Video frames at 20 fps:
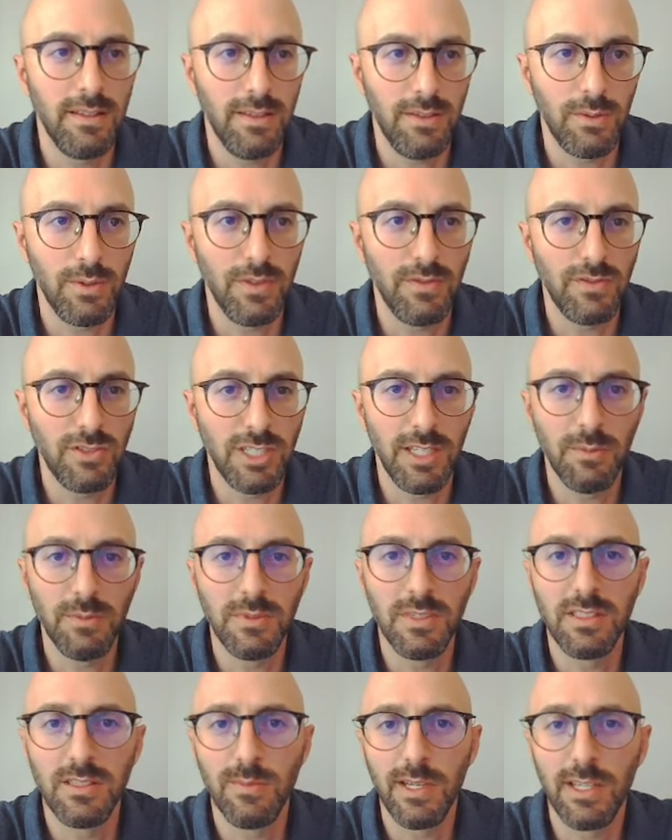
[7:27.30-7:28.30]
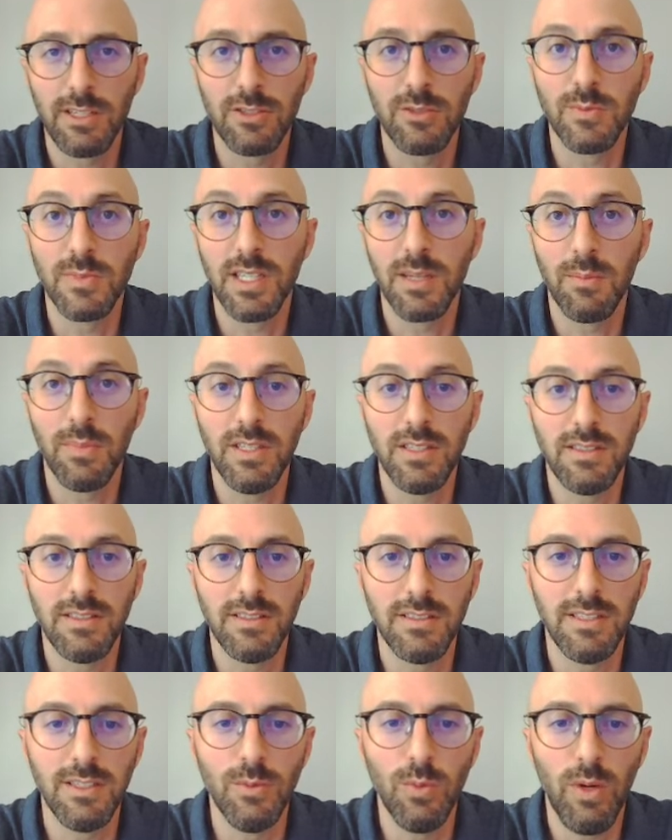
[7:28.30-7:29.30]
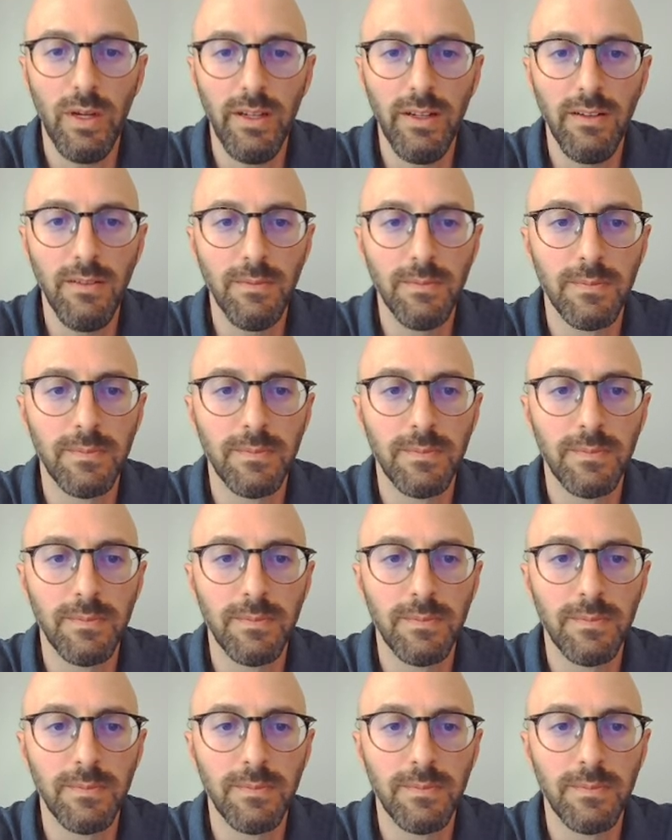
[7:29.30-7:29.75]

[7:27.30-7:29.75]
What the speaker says: the wave shapes and spectrums at PCC1.